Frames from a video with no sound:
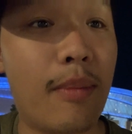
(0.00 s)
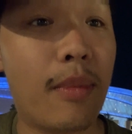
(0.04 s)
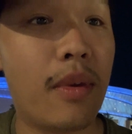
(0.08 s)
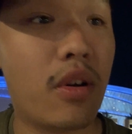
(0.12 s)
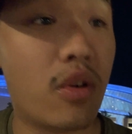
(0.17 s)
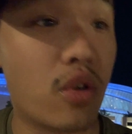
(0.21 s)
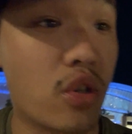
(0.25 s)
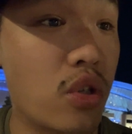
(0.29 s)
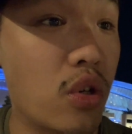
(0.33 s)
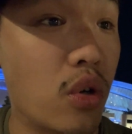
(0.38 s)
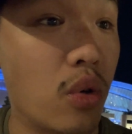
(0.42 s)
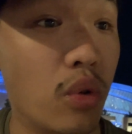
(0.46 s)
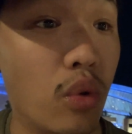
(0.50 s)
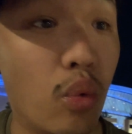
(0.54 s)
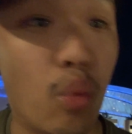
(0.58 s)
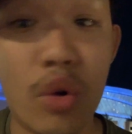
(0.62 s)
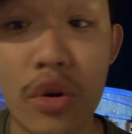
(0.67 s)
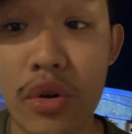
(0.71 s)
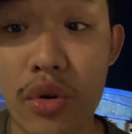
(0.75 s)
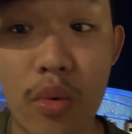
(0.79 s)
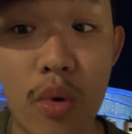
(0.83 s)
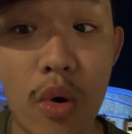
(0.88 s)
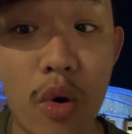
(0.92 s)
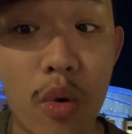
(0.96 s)
And also, the
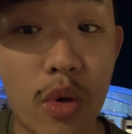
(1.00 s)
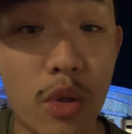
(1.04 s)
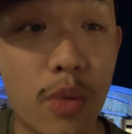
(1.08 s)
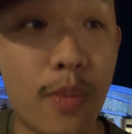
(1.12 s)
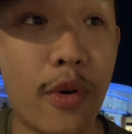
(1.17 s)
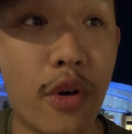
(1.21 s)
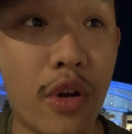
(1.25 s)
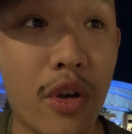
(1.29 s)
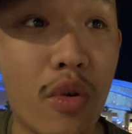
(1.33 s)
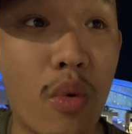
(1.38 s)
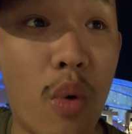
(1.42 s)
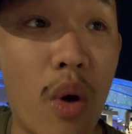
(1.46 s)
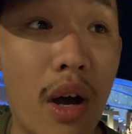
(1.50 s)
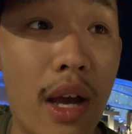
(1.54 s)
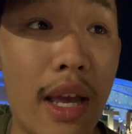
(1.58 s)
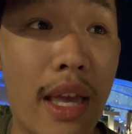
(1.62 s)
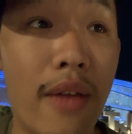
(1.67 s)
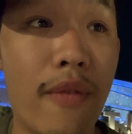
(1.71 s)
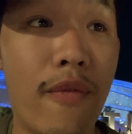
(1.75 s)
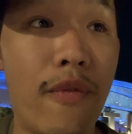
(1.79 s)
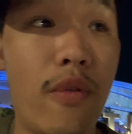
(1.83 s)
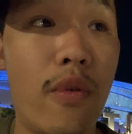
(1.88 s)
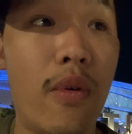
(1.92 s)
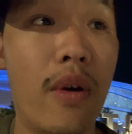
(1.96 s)
Wonderwall was pretty
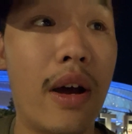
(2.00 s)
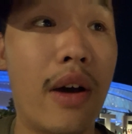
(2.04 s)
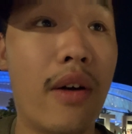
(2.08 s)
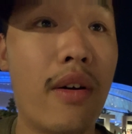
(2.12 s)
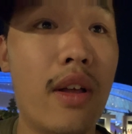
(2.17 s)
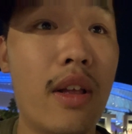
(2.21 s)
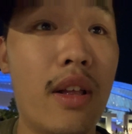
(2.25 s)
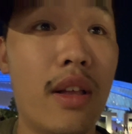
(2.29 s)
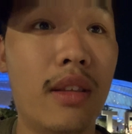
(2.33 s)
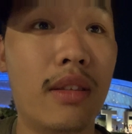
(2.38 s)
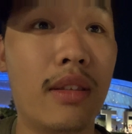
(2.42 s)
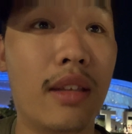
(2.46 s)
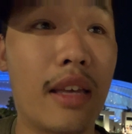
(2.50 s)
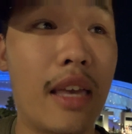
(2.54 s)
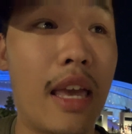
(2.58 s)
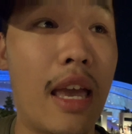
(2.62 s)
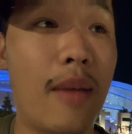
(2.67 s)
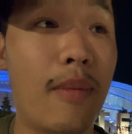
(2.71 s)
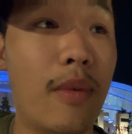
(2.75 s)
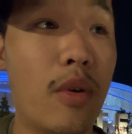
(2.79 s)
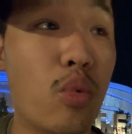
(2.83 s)
quiet throughout the game.